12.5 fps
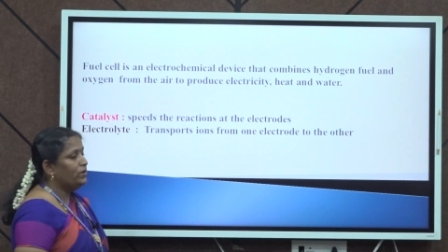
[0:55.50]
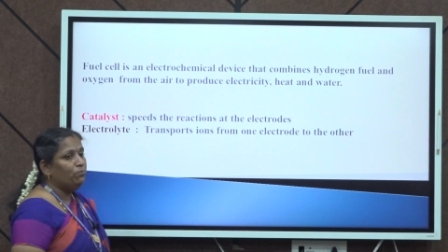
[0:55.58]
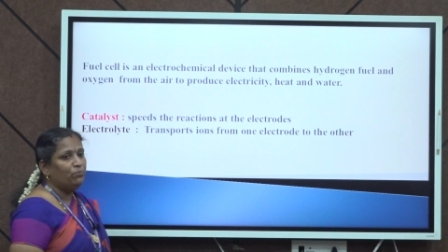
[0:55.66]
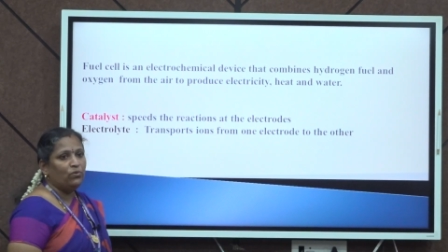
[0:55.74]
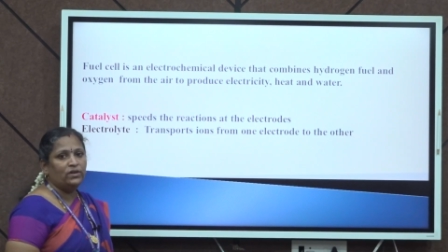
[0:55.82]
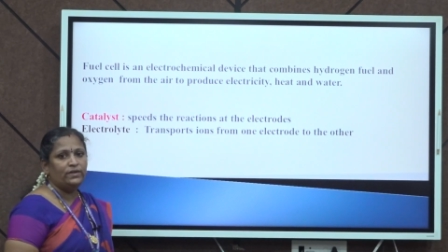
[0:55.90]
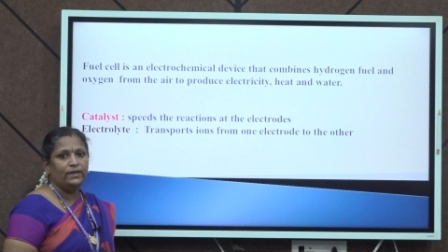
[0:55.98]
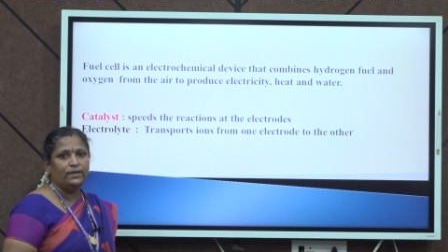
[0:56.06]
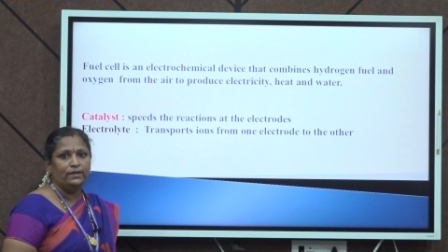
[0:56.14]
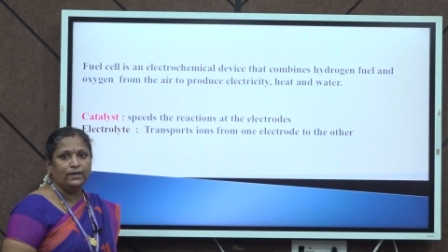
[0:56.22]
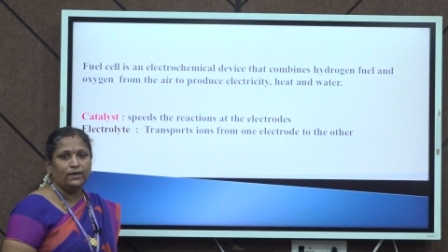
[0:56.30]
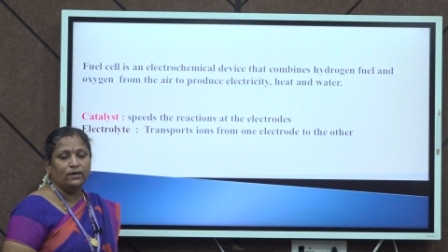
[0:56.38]

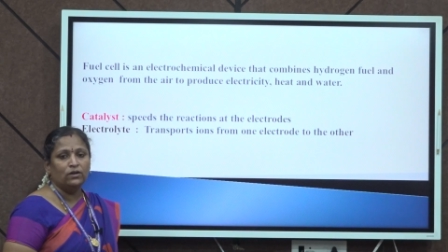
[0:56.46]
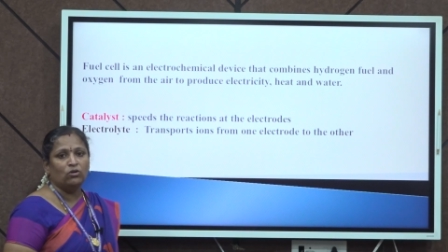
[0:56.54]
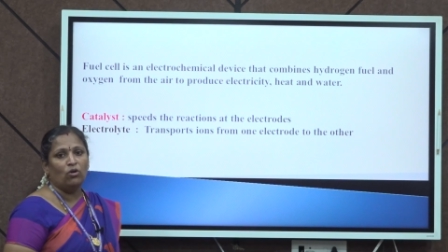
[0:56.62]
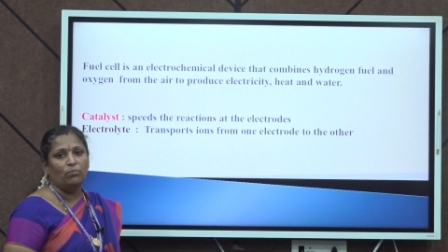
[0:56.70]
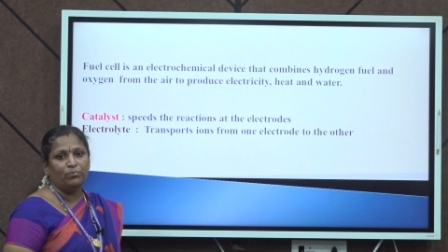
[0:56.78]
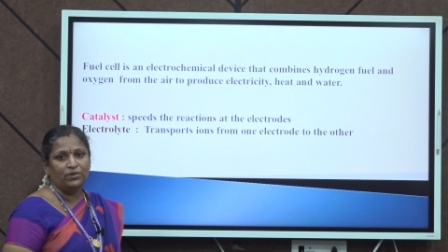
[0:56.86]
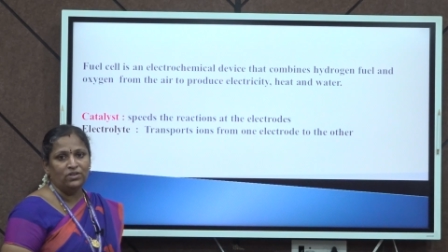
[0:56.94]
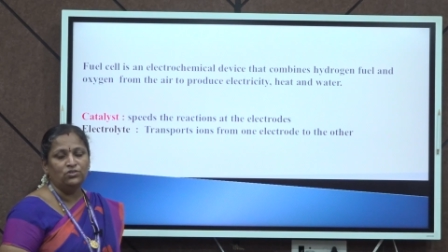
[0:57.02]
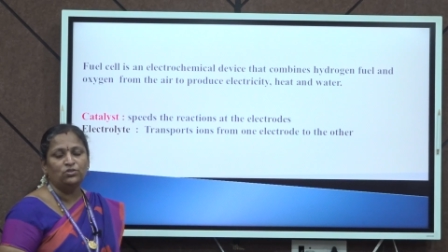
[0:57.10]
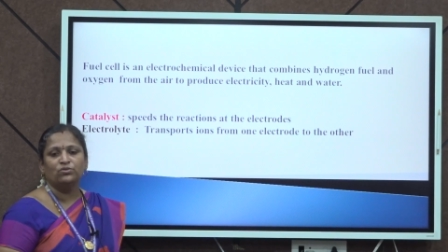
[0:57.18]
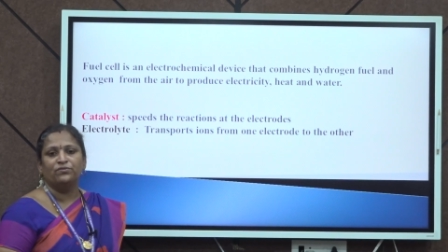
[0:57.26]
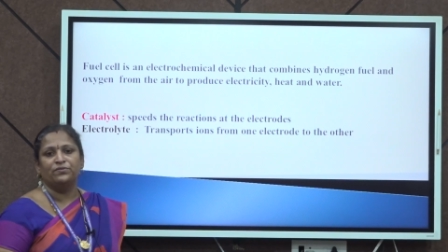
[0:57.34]
important uh,
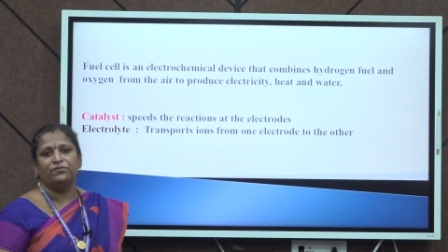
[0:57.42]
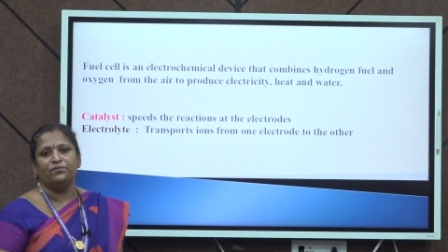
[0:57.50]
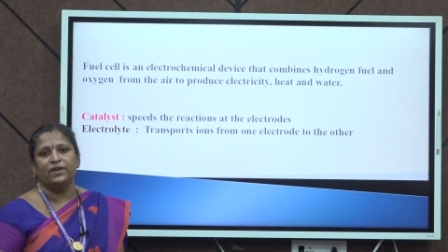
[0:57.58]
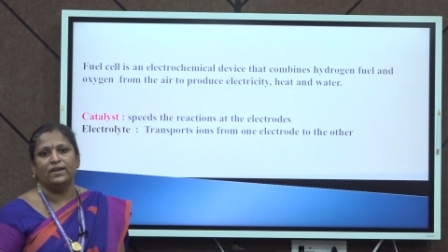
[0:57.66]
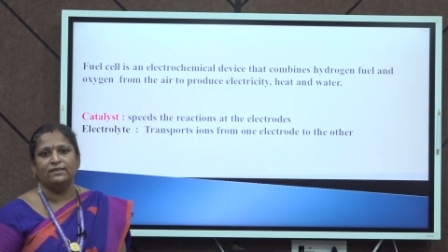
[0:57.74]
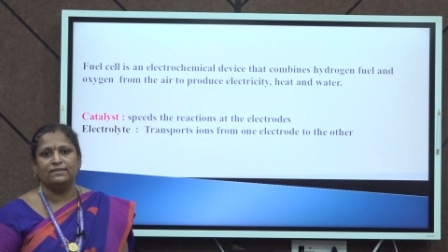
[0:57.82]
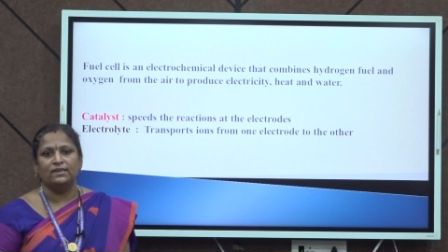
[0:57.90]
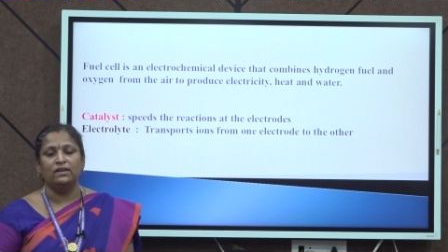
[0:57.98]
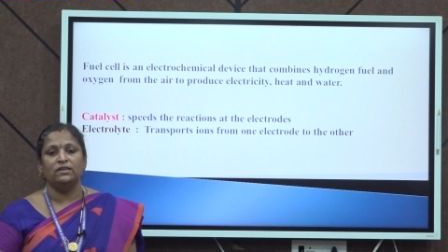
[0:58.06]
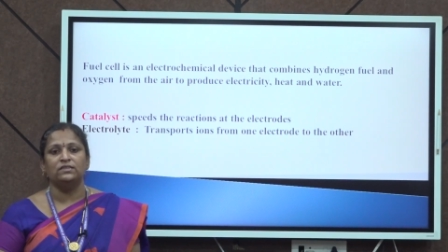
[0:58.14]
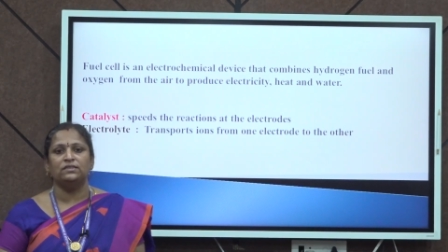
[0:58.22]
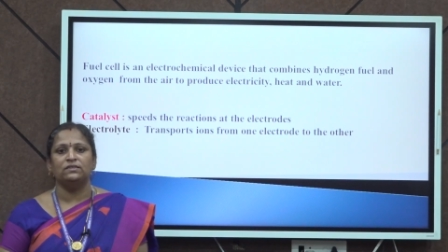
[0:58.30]
components of the fuel cell
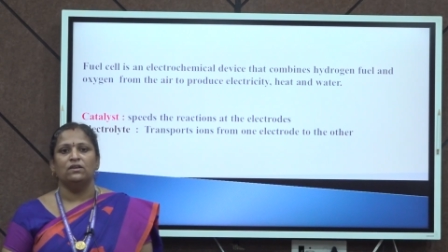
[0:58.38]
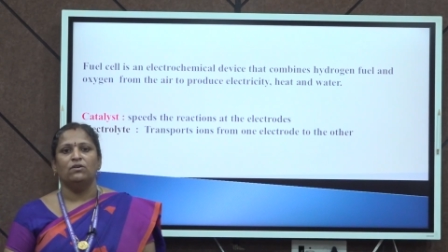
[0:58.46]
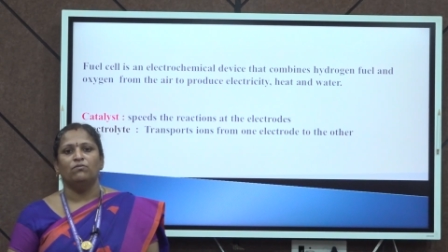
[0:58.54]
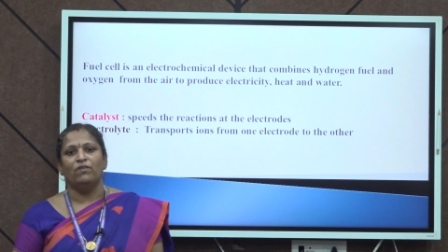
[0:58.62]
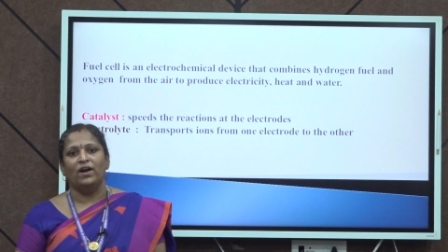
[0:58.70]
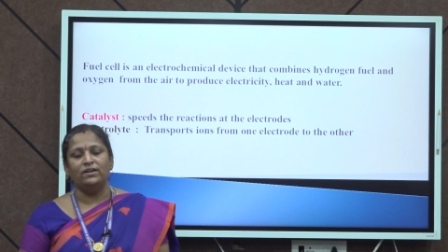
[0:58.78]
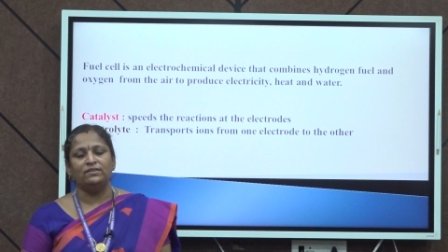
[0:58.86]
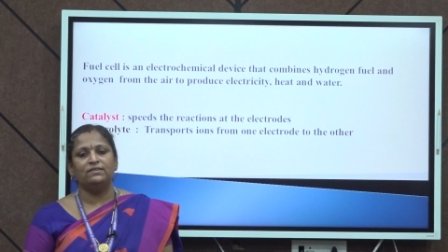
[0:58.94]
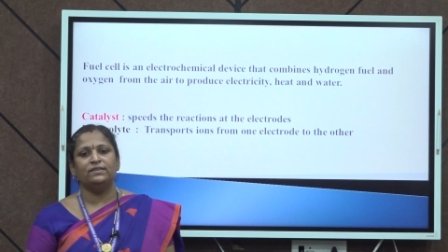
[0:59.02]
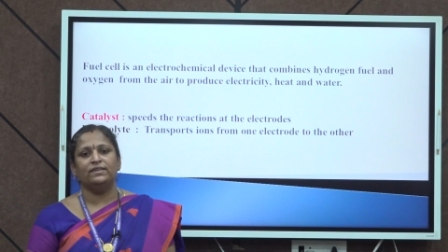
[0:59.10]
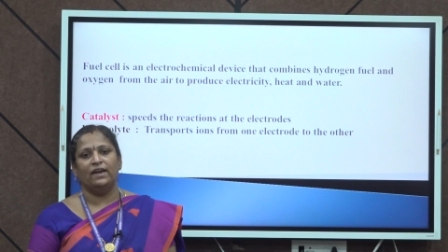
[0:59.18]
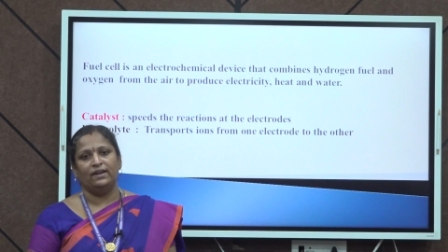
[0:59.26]
is one is
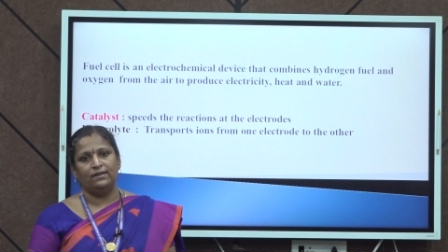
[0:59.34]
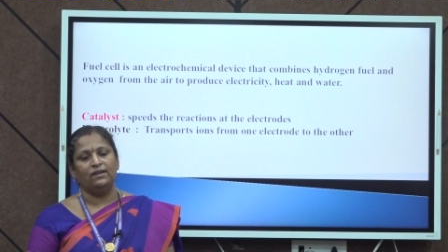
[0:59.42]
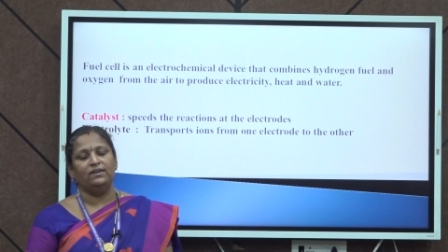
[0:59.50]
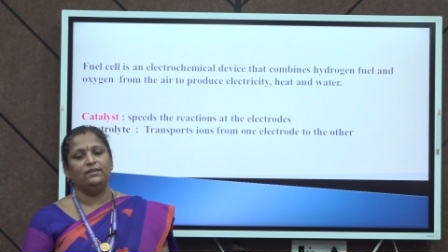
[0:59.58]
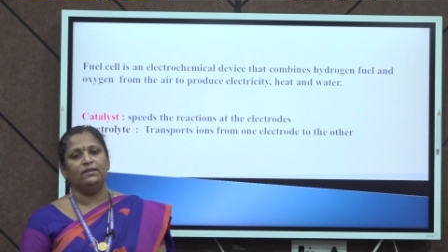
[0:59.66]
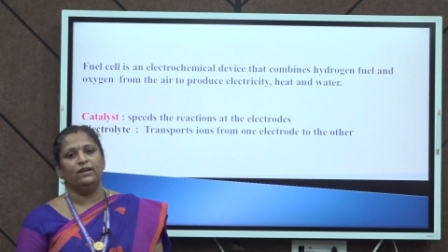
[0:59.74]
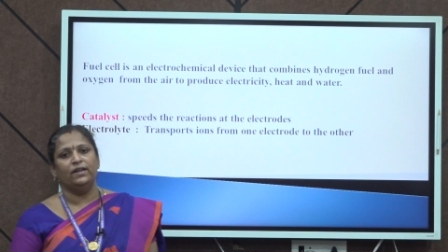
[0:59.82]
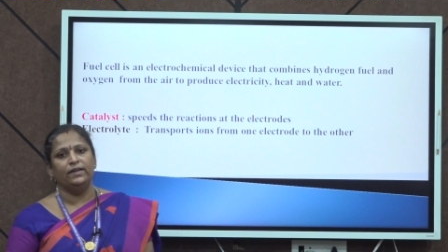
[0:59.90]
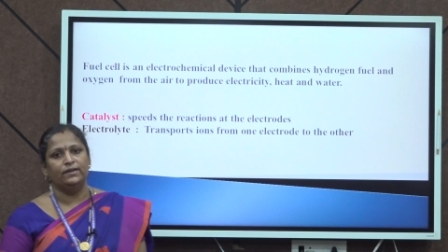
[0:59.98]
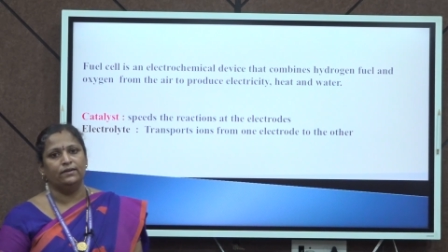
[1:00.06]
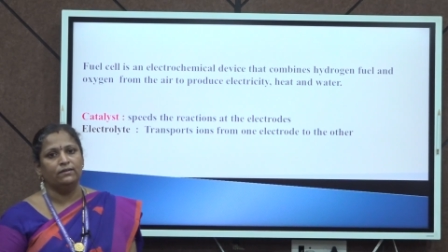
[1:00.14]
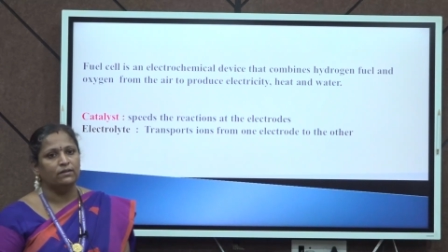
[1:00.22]
the catalytic
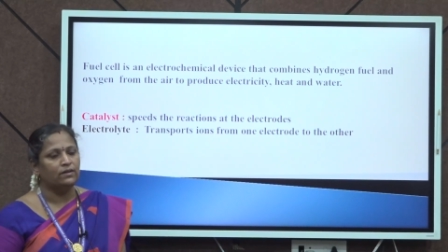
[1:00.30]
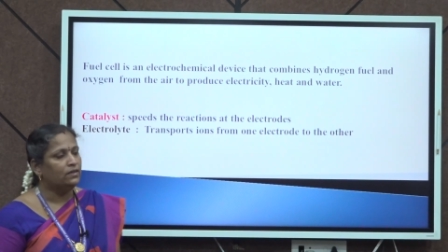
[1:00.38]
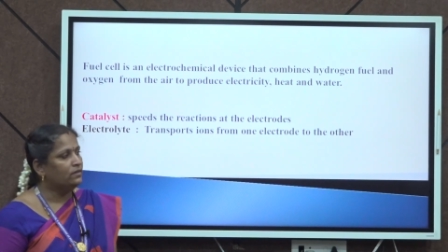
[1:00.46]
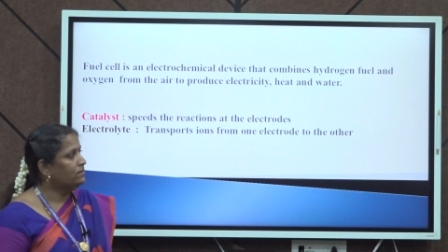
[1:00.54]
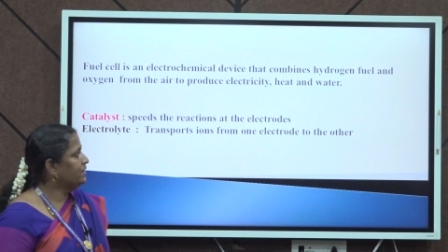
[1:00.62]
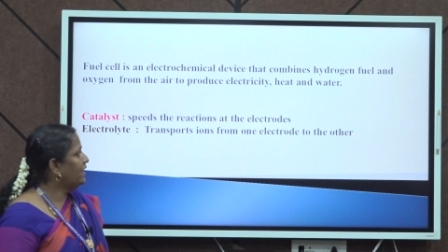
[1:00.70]
layer. The